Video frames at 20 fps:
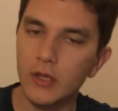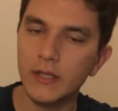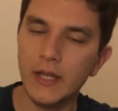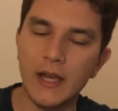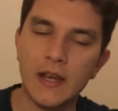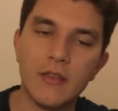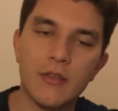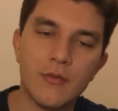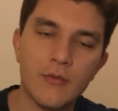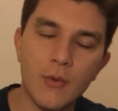
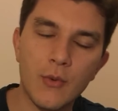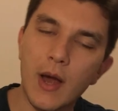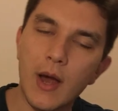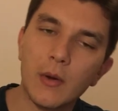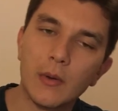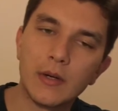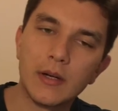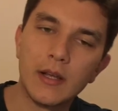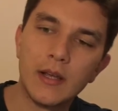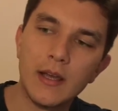night
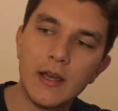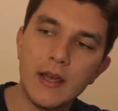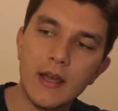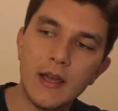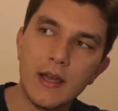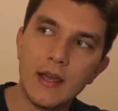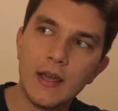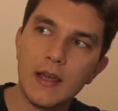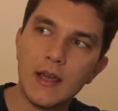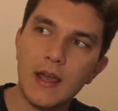throughout.
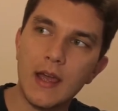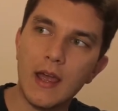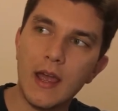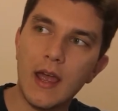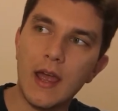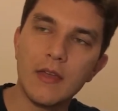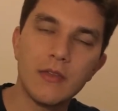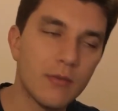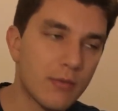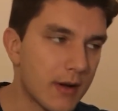
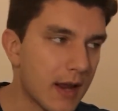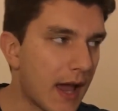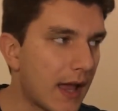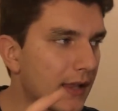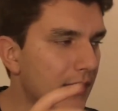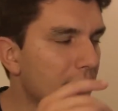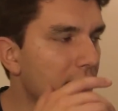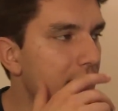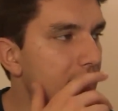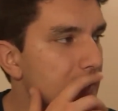And the
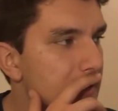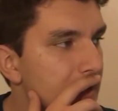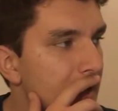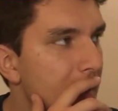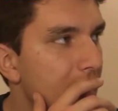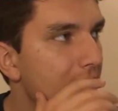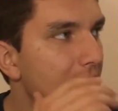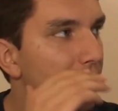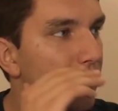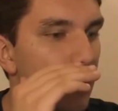reality is,
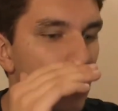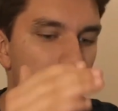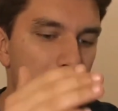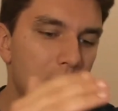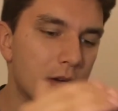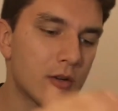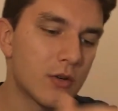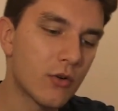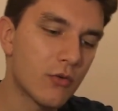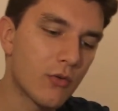if you get
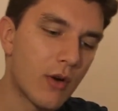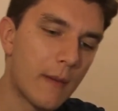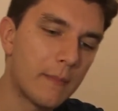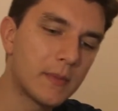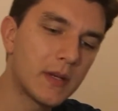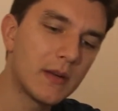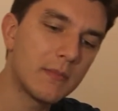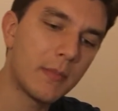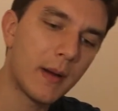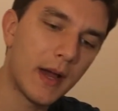
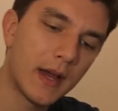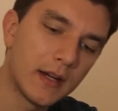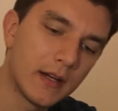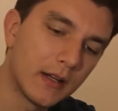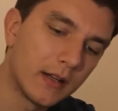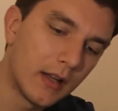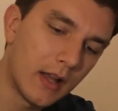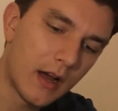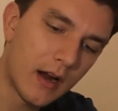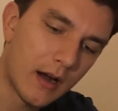interrupted by an
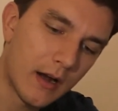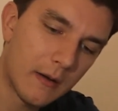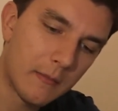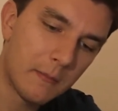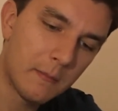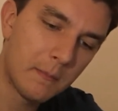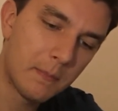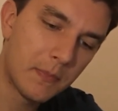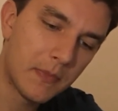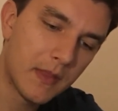
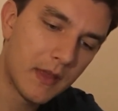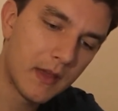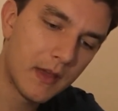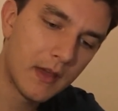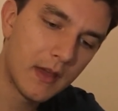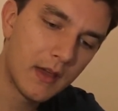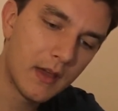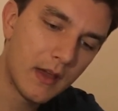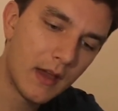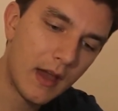alarm
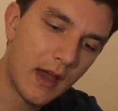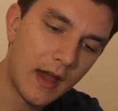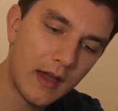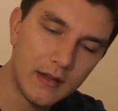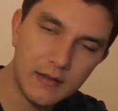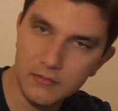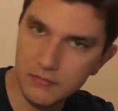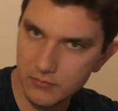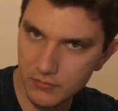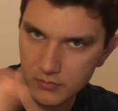
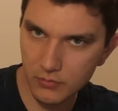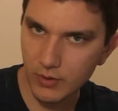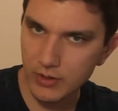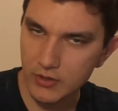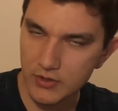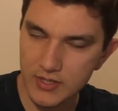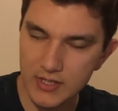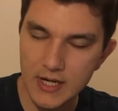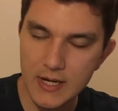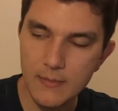
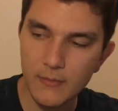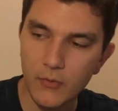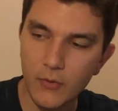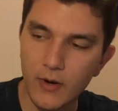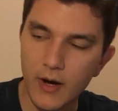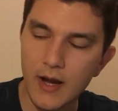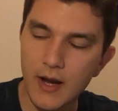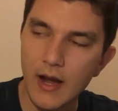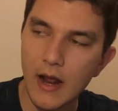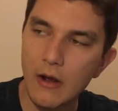when you sleep
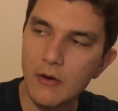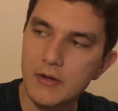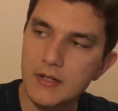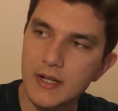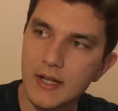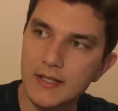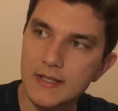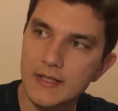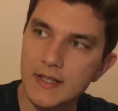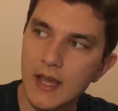for 8 hours,
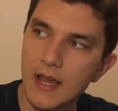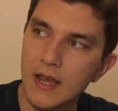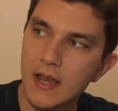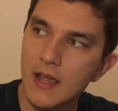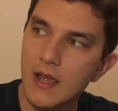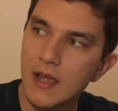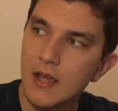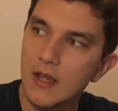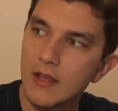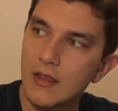let's say,
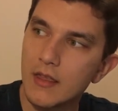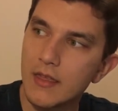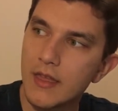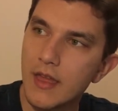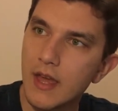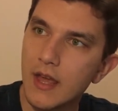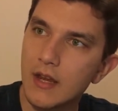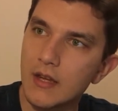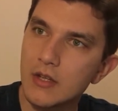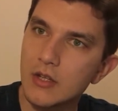
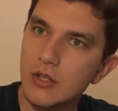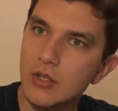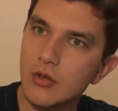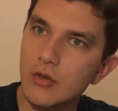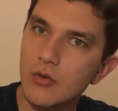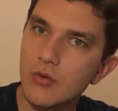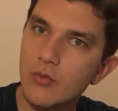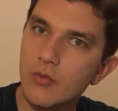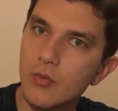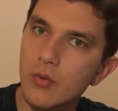then
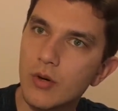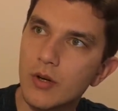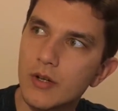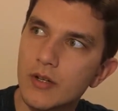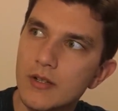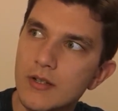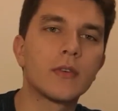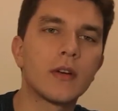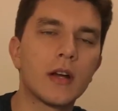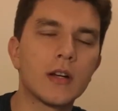you
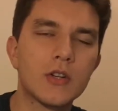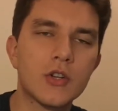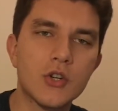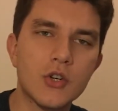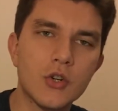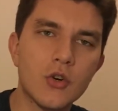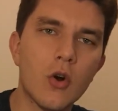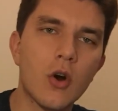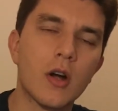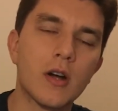would cut
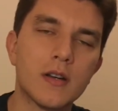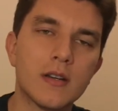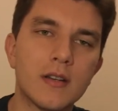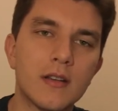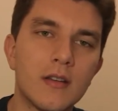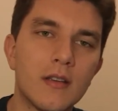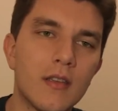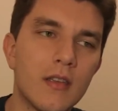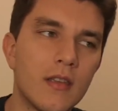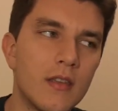short
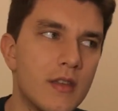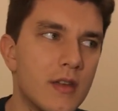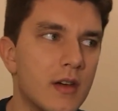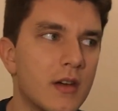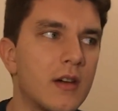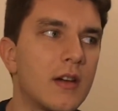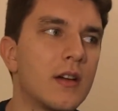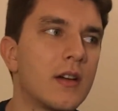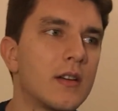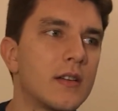
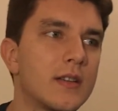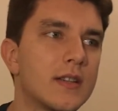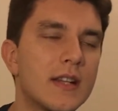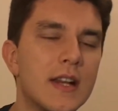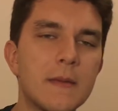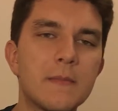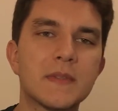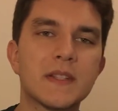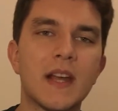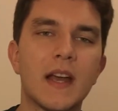the
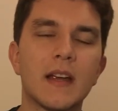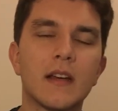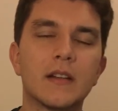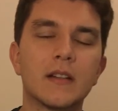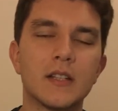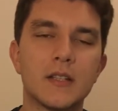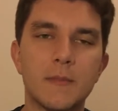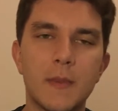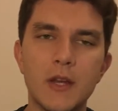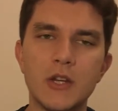sleep
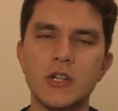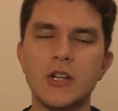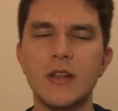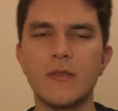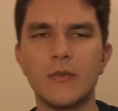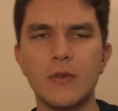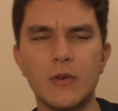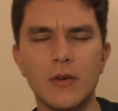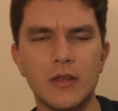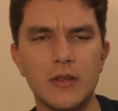cycle, especially
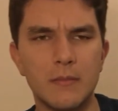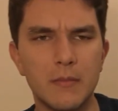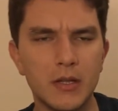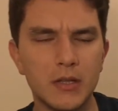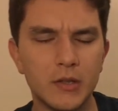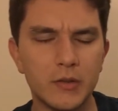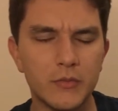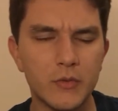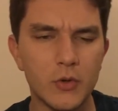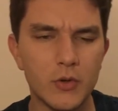if you're in the
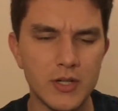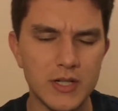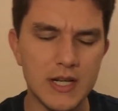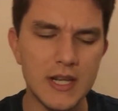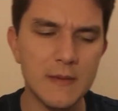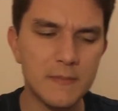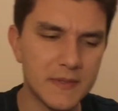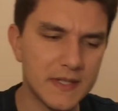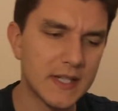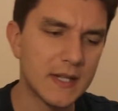middle of your
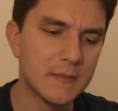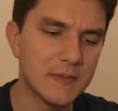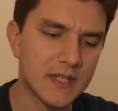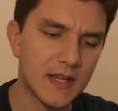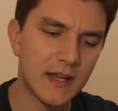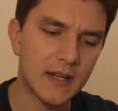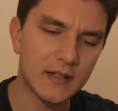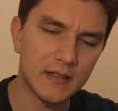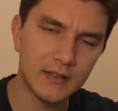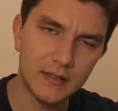deep sleep
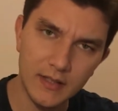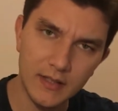cycle.